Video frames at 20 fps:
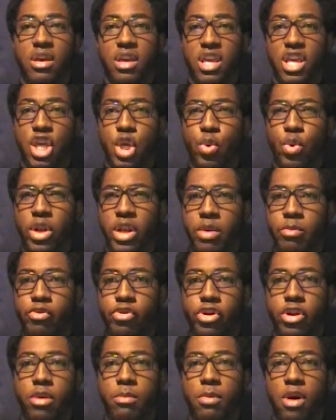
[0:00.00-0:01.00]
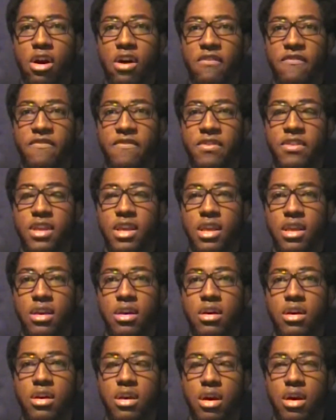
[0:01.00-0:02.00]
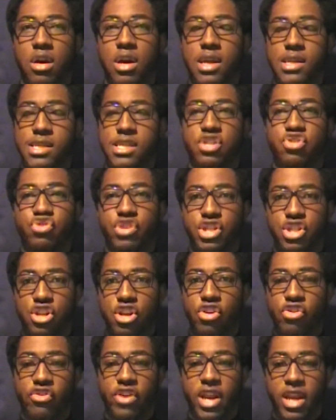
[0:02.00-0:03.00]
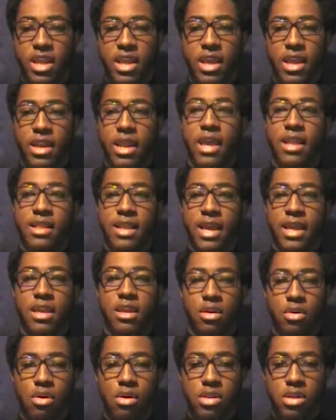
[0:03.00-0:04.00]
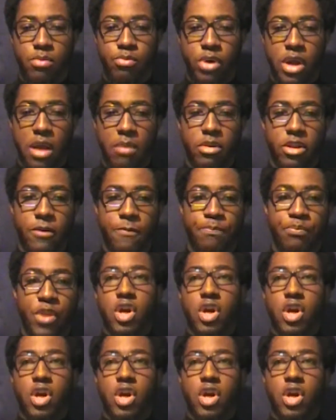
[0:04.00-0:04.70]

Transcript: equilibrium of the concentration gradient, and that can cause a problem.